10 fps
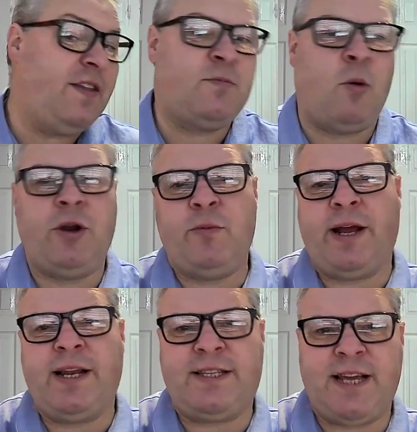this morning we're
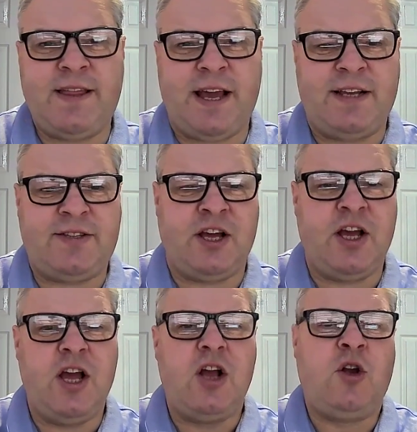going to see this, that
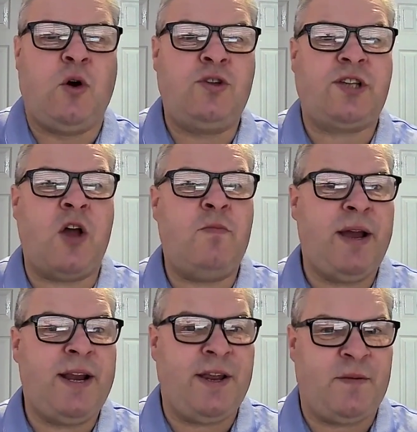God's
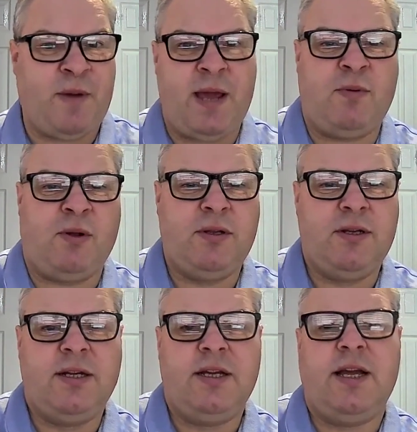obedient people
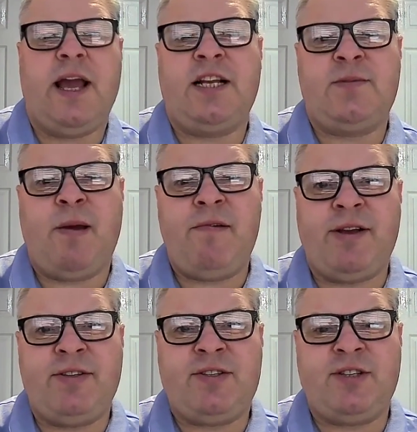
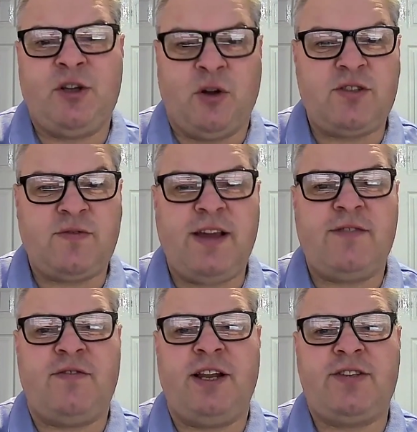experience God's
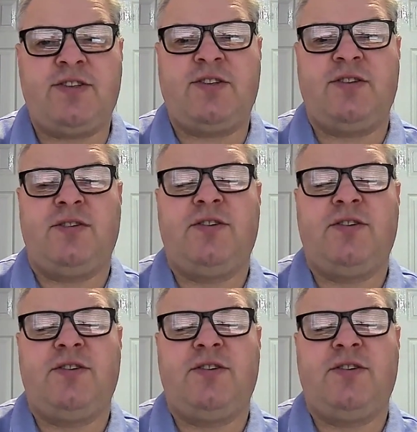faithfulness